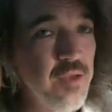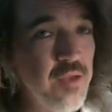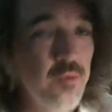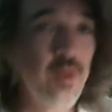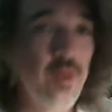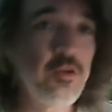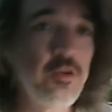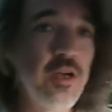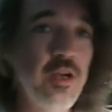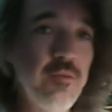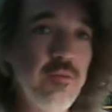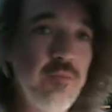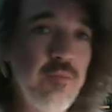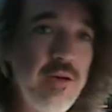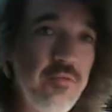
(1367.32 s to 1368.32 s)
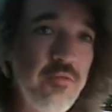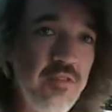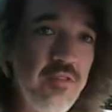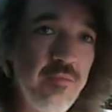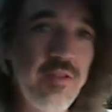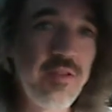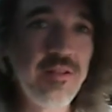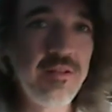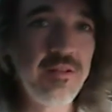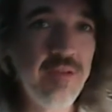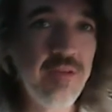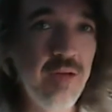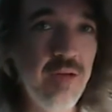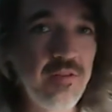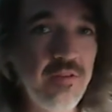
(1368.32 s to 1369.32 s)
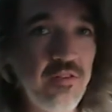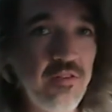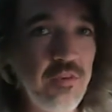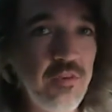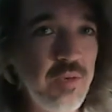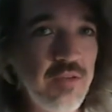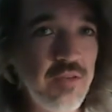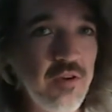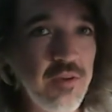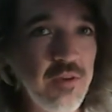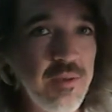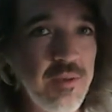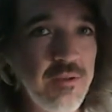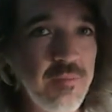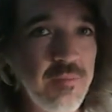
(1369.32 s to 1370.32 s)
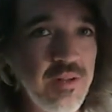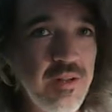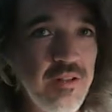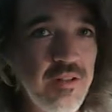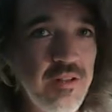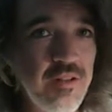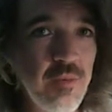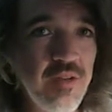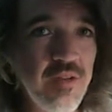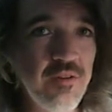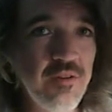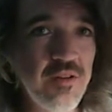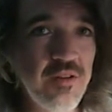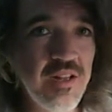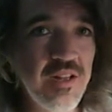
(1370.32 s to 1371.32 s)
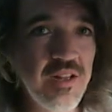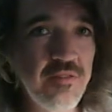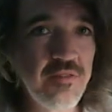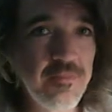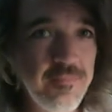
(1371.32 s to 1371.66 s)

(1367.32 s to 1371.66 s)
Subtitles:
Well, if she comes back with something that obviously we can talk about it, but I think she might have already left.